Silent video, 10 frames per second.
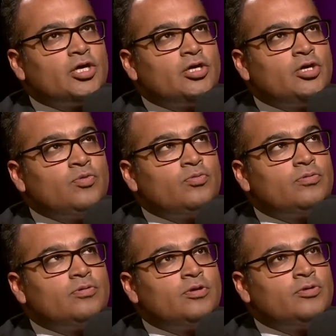You
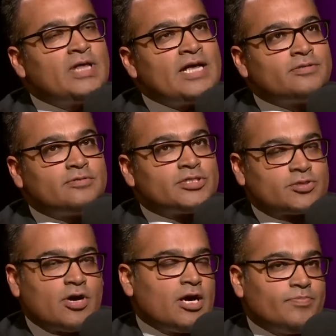you then
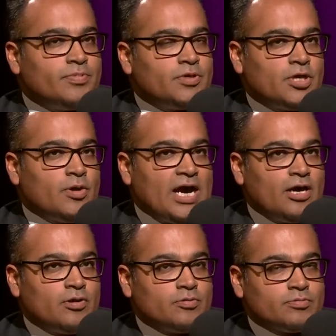describe, you know,
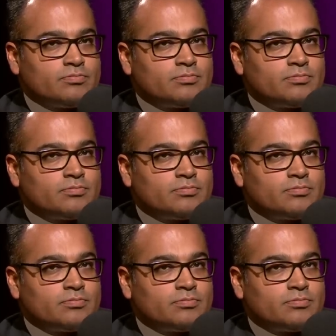how